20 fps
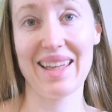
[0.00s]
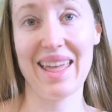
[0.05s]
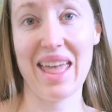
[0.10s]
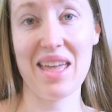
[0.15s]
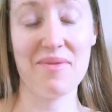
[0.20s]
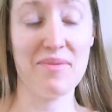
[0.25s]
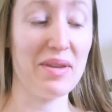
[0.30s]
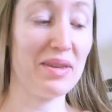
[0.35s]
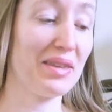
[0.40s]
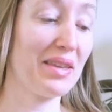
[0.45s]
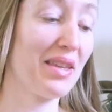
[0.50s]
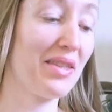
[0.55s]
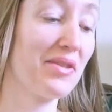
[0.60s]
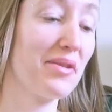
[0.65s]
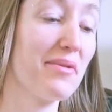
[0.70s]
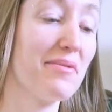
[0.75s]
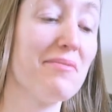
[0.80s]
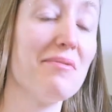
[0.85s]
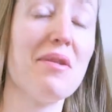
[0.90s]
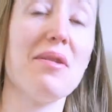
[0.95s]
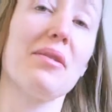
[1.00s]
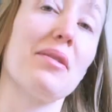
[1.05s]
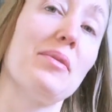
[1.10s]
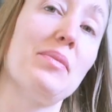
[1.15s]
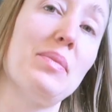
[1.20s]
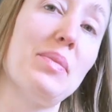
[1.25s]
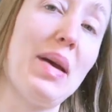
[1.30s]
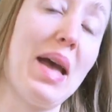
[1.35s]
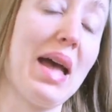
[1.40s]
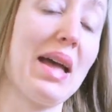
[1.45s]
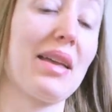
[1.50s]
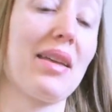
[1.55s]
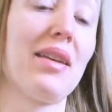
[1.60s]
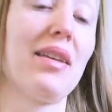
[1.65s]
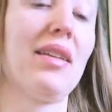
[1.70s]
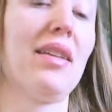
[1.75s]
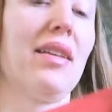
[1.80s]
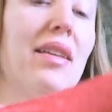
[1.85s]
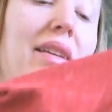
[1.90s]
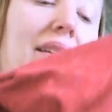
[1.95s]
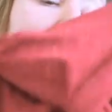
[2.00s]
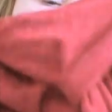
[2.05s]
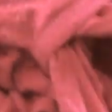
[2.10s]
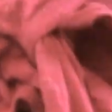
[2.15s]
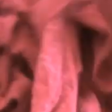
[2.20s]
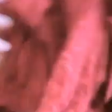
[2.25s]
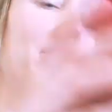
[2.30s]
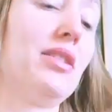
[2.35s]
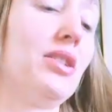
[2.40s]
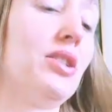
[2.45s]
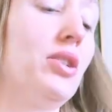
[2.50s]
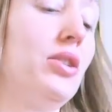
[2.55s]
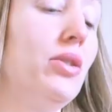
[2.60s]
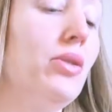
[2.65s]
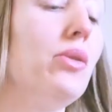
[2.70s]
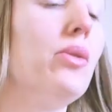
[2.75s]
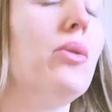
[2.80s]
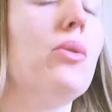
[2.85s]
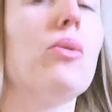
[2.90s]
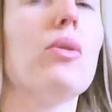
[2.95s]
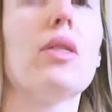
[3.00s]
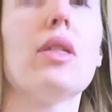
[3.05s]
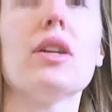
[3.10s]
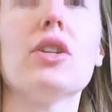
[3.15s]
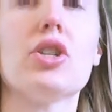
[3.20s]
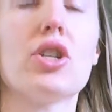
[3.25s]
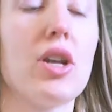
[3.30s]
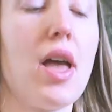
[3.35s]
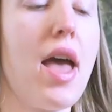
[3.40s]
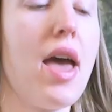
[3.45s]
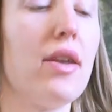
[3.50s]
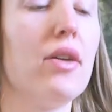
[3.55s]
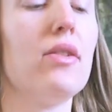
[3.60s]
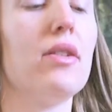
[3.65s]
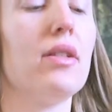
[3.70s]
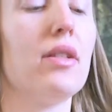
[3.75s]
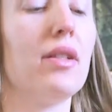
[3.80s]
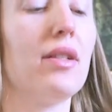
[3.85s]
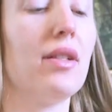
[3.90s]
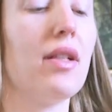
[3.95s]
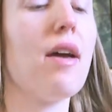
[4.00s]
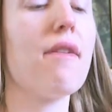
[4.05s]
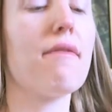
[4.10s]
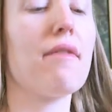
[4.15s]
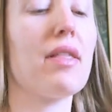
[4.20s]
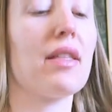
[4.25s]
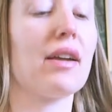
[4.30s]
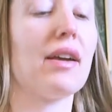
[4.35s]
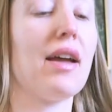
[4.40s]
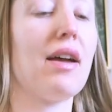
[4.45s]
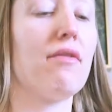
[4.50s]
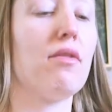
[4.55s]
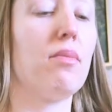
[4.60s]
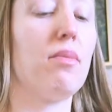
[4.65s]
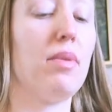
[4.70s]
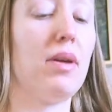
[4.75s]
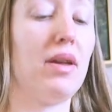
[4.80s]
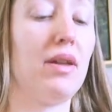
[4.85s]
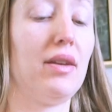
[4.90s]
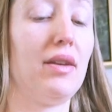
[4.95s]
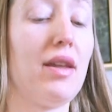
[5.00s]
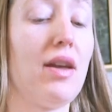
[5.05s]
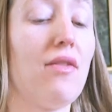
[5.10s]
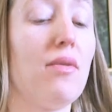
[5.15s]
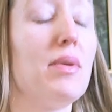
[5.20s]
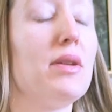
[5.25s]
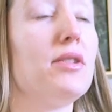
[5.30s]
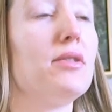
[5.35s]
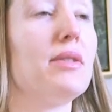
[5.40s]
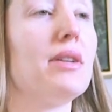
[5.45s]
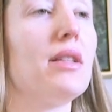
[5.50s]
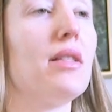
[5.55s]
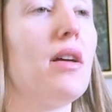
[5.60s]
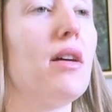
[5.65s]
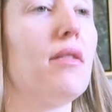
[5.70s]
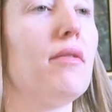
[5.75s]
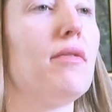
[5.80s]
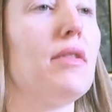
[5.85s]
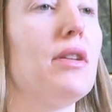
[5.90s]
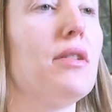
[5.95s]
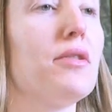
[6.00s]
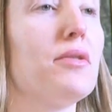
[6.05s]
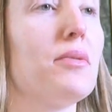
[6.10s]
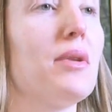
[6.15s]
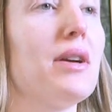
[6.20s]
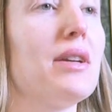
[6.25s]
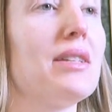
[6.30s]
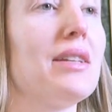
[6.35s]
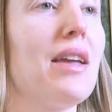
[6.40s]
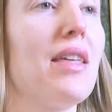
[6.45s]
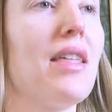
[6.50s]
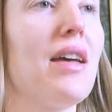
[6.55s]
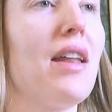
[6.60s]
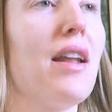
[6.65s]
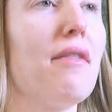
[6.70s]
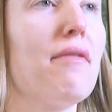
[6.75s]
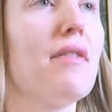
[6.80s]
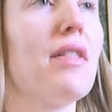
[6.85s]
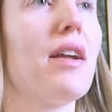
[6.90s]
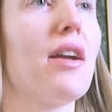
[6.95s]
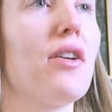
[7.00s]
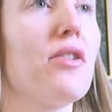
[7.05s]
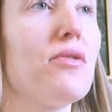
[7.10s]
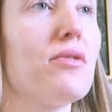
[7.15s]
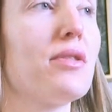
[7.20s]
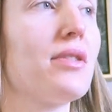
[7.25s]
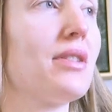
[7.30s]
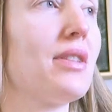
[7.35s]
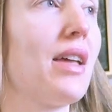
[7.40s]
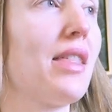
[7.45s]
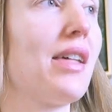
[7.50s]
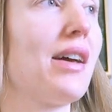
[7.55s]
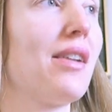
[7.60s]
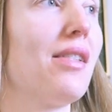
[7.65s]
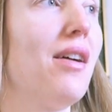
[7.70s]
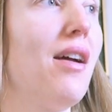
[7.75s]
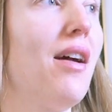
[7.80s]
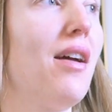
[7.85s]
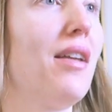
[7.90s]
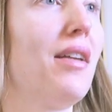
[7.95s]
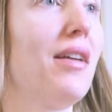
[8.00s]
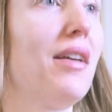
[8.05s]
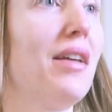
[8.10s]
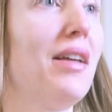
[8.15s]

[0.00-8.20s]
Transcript: Hey biscuits, welcome back to the channel. I feel like I haven't been doing a lot of videos where I say that. I feel like I used to say that a lot.